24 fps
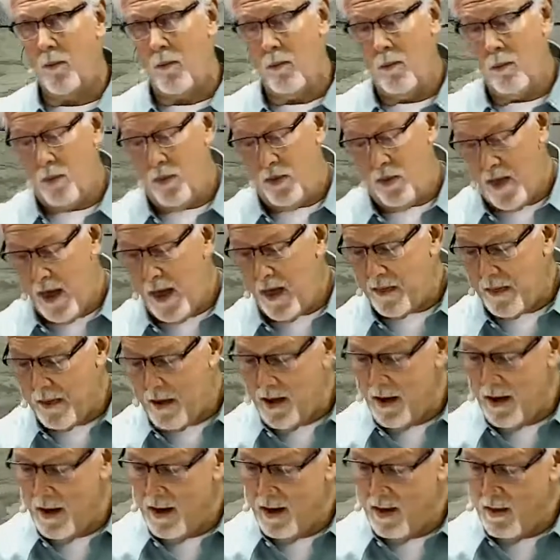that
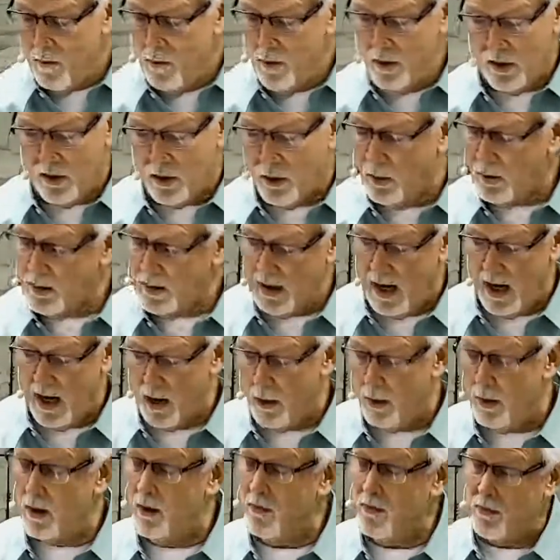they were so
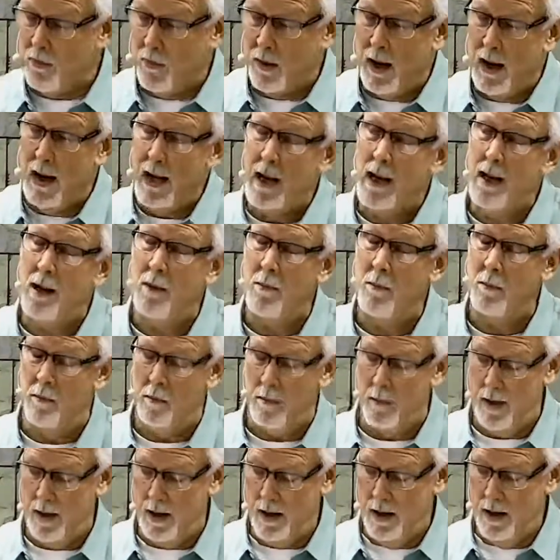caring for him
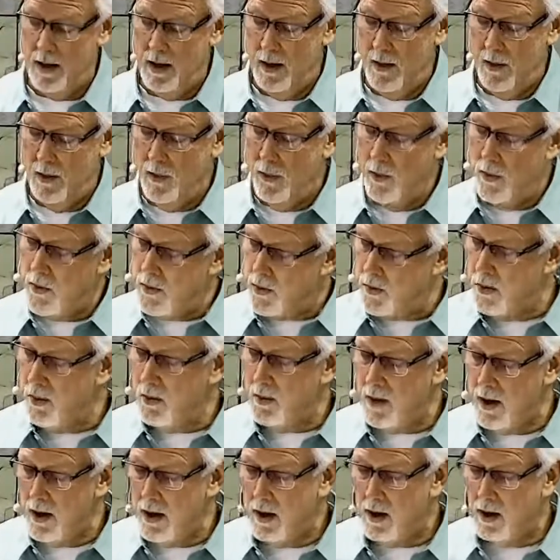through
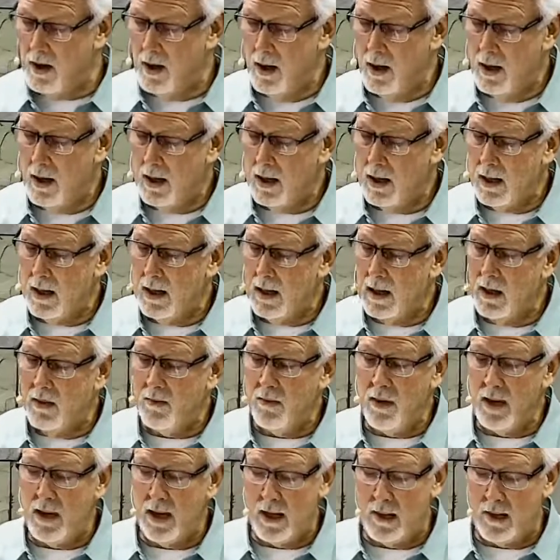their
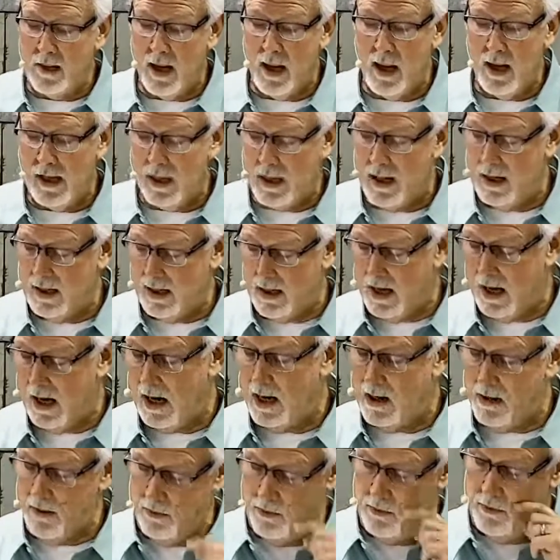giving and taking
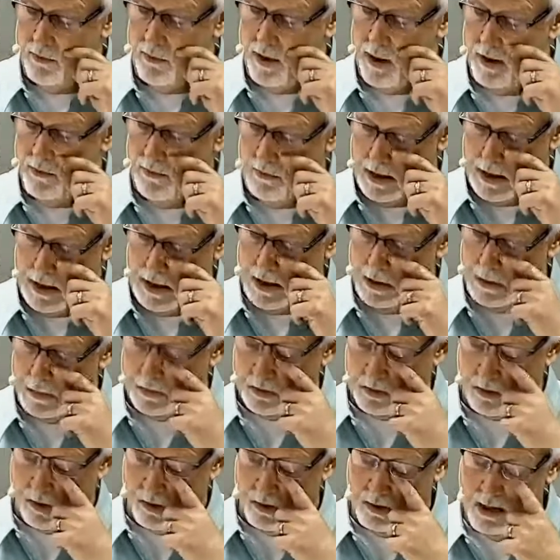care of, of him.
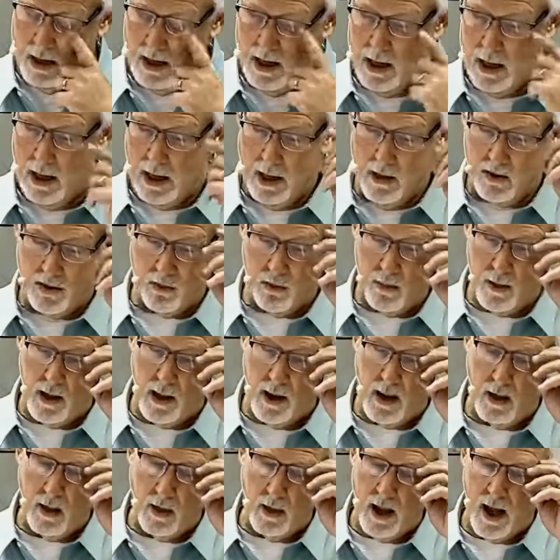So let's read
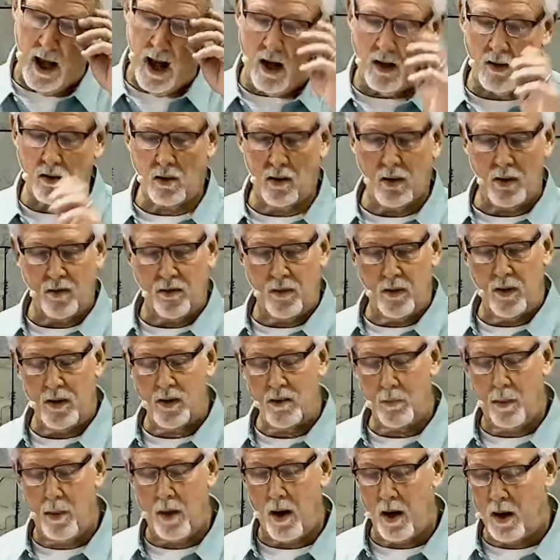our text or the first
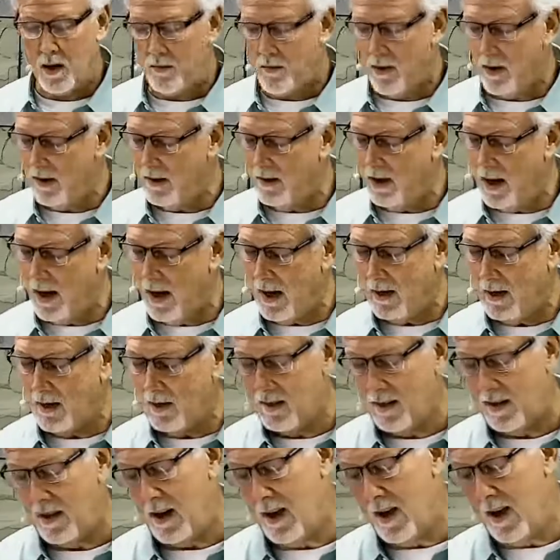part of our
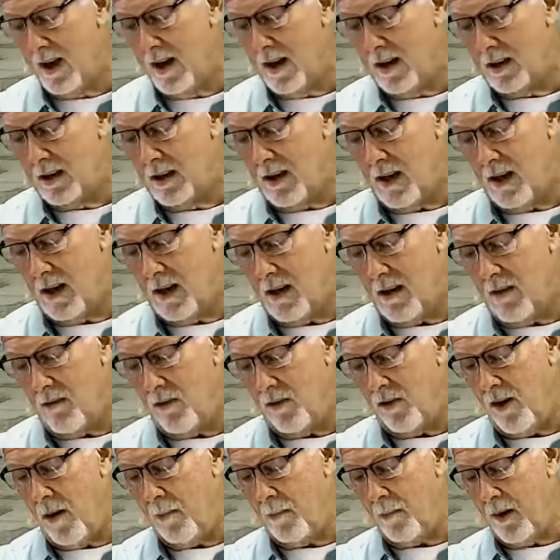text. Uh,
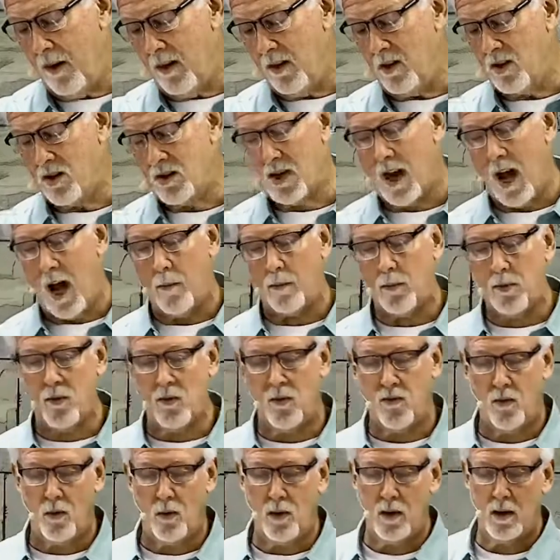Philippians chapter
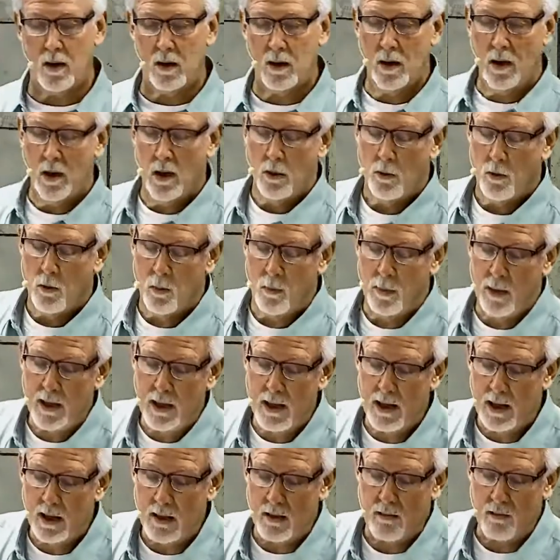4, we'll
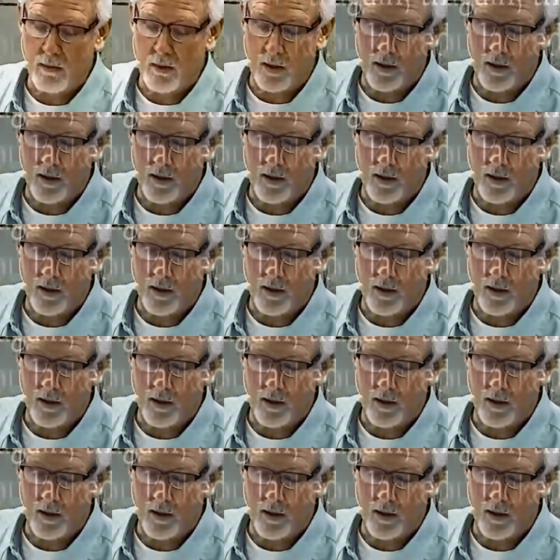begin in verse